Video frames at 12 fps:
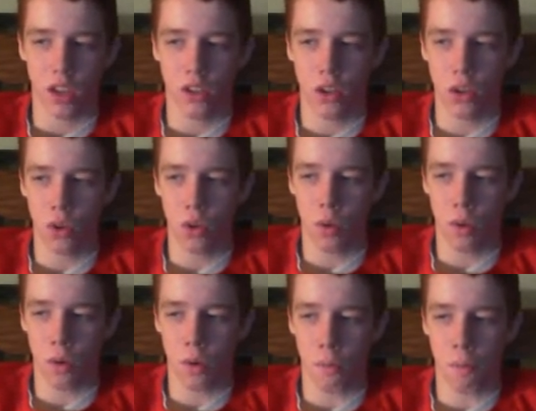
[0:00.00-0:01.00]
to
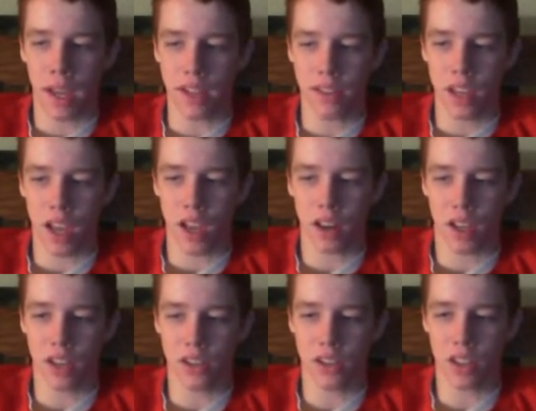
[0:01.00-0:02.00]
maintain a
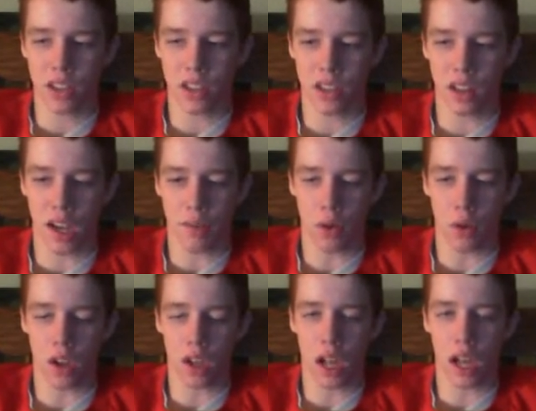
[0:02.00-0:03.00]
consistent level